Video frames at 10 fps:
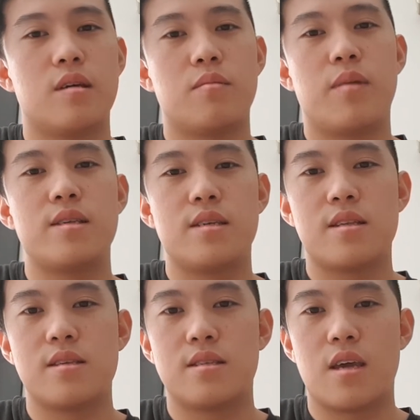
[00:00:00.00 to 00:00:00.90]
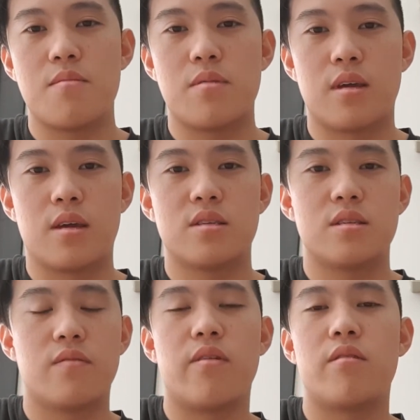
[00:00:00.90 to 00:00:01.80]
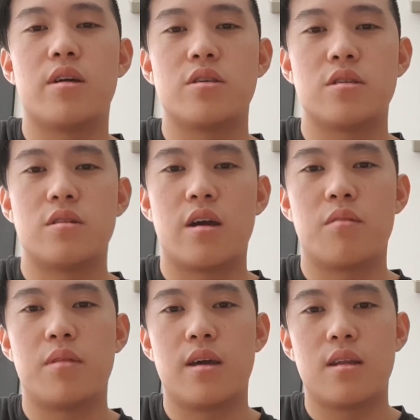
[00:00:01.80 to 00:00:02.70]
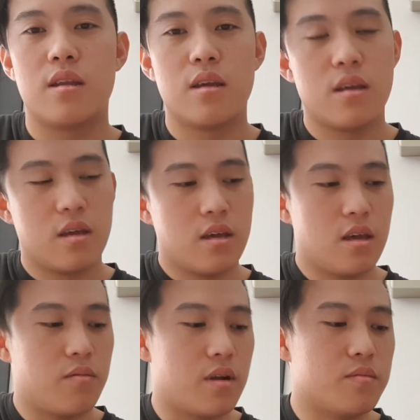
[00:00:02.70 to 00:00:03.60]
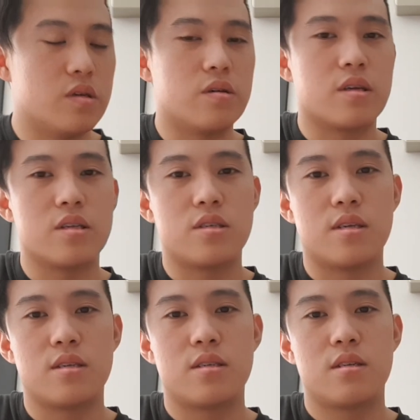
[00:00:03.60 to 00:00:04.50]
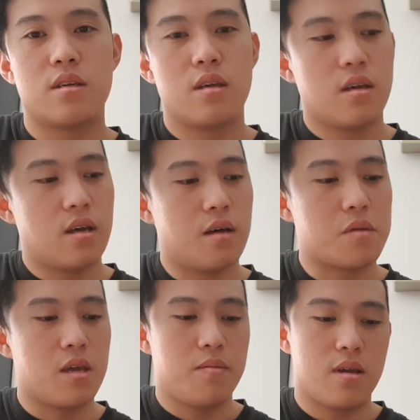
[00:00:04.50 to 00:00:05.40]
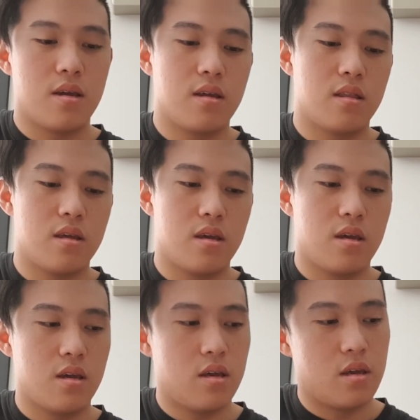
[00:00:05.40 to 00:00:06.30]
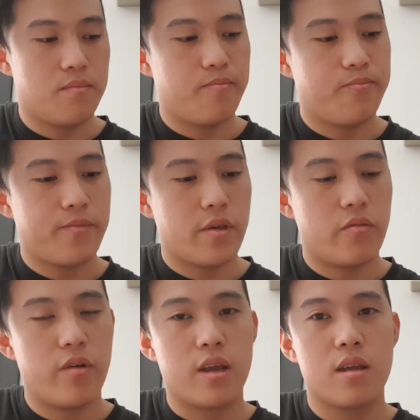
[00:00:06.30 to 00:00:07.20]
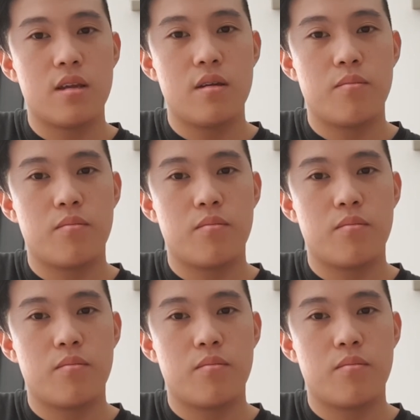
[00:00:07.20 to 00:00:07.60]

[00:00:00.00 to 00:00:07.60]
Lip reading: basically the same thing. It's just a variation on how to play it. And what I'm doing is just I'm keeping the ring,